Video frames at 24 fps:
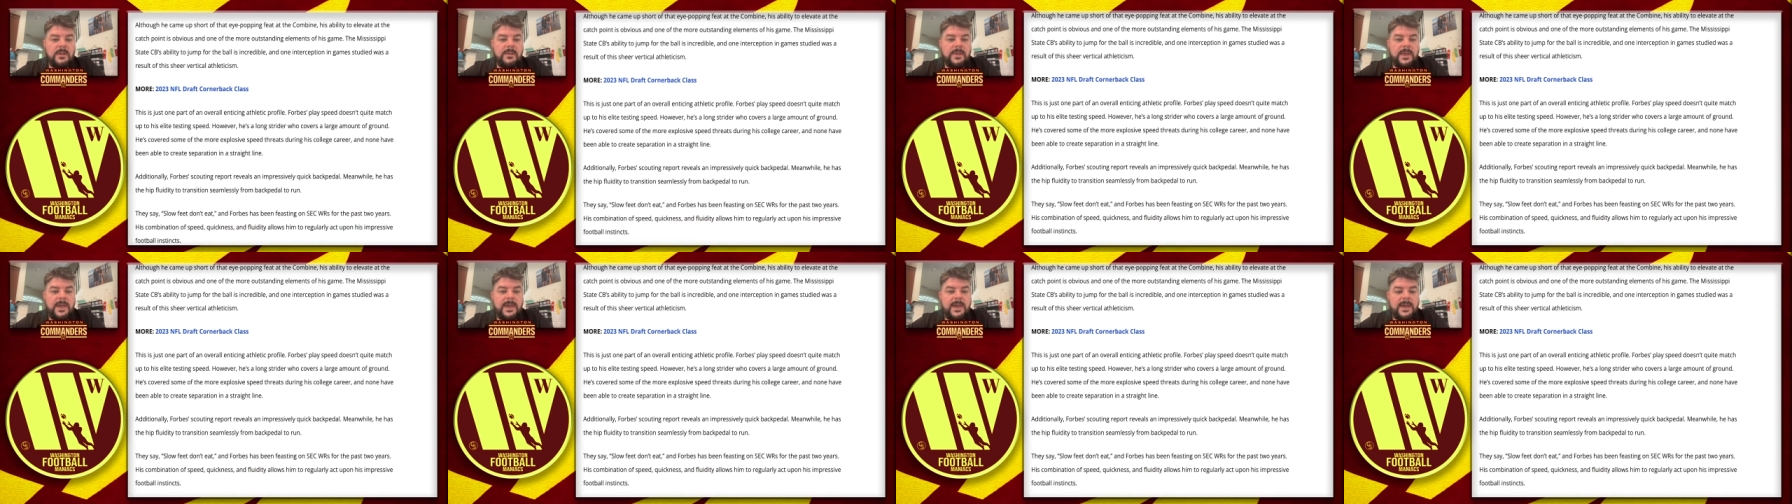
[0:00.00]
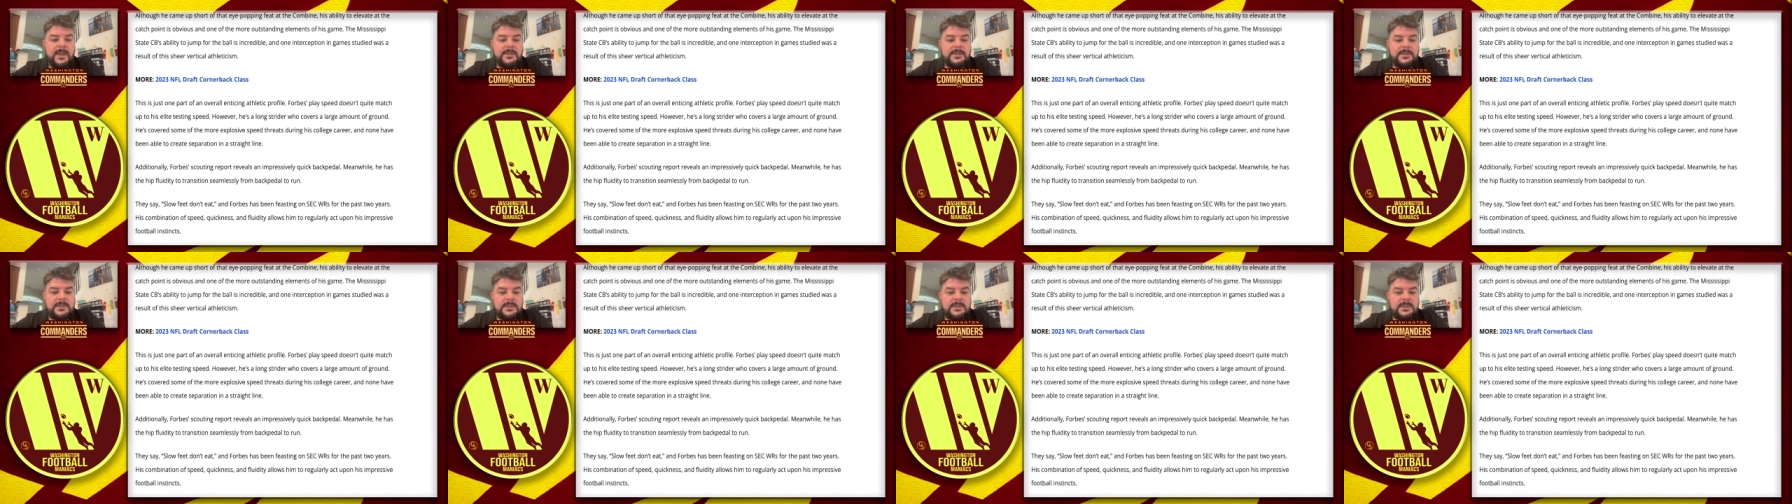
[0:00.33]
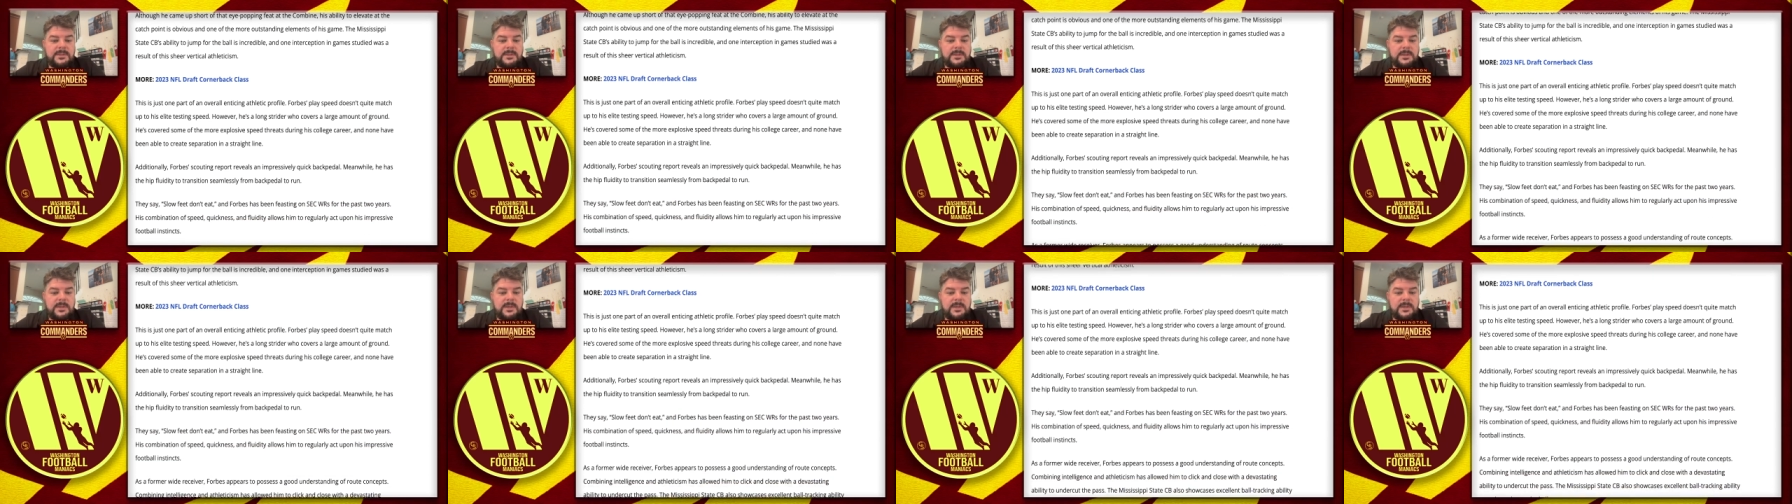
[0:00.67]
that.
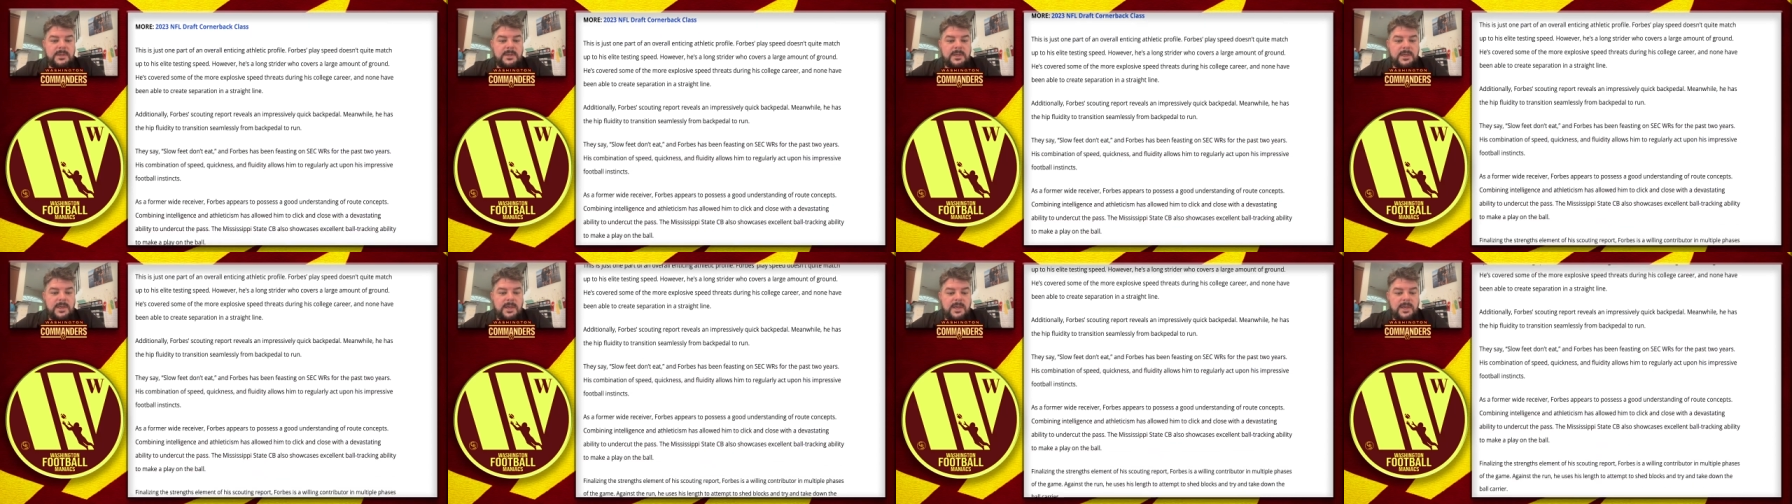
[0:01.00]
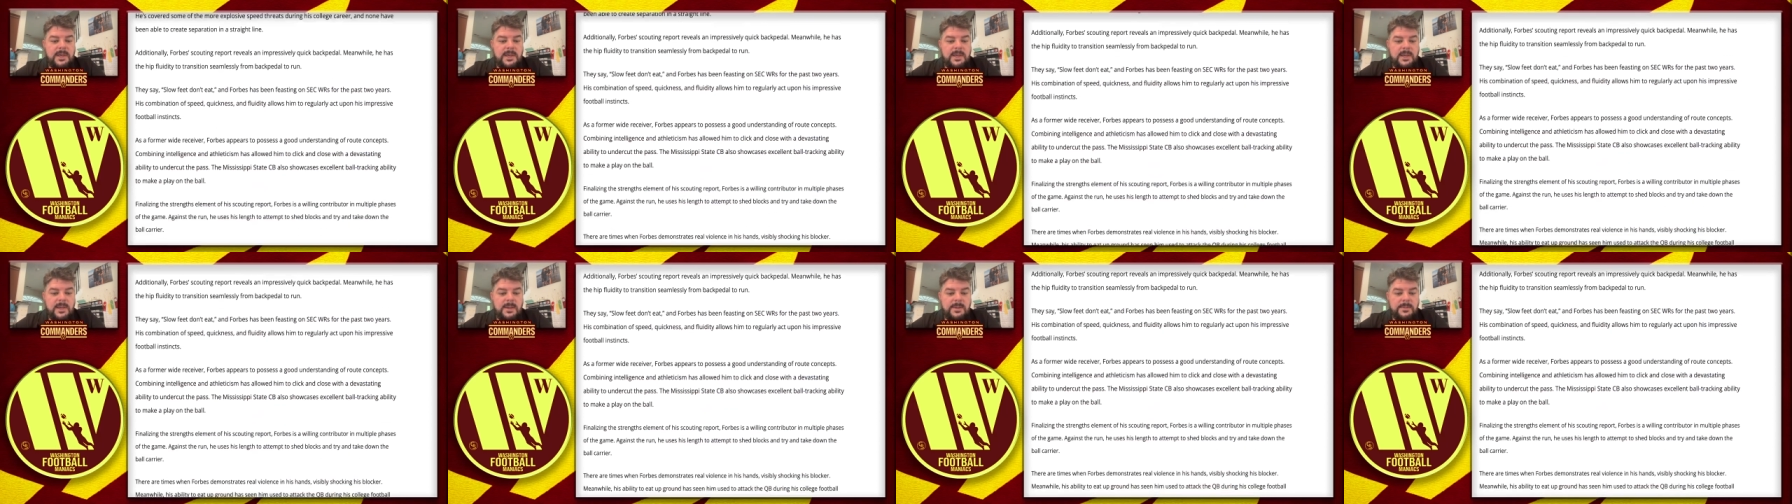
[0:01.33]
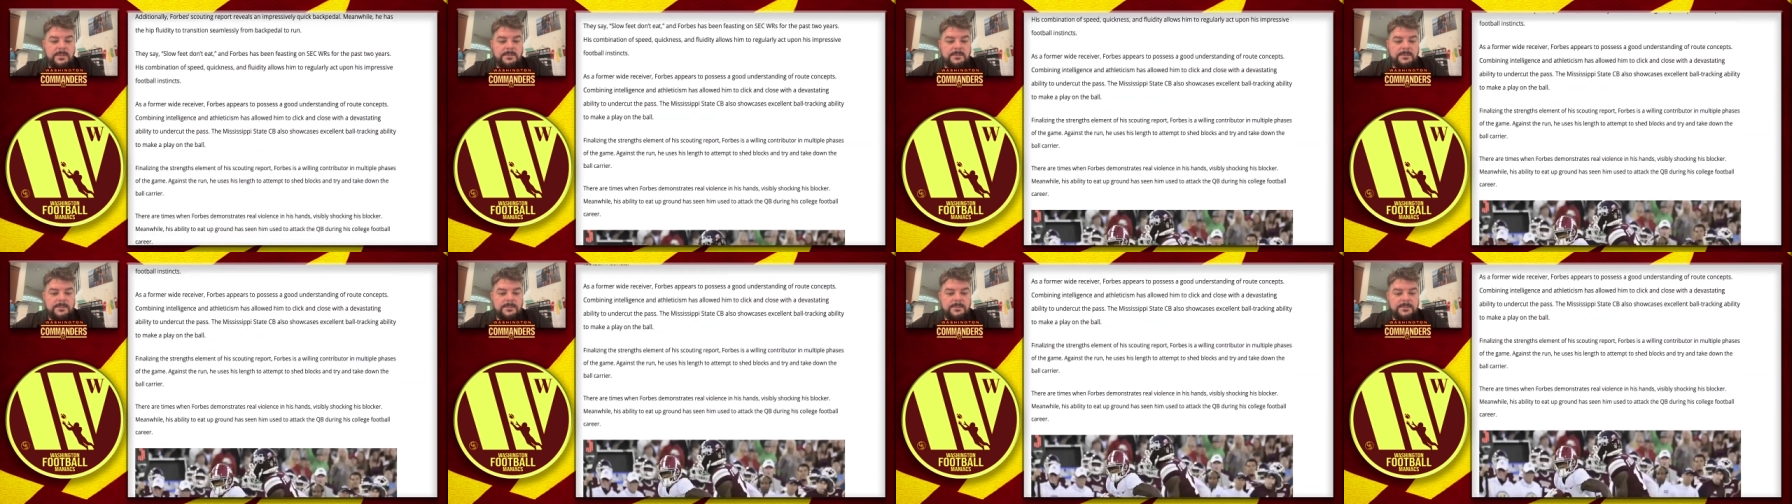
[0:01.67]

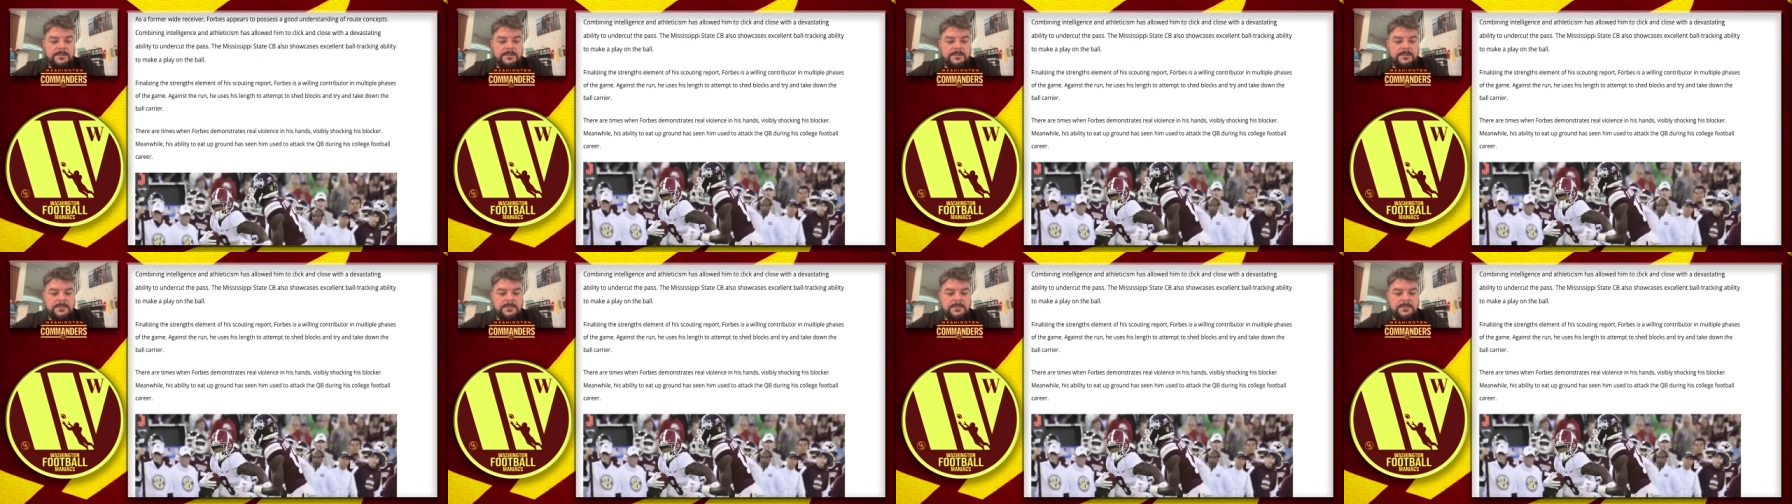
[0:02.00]
Um,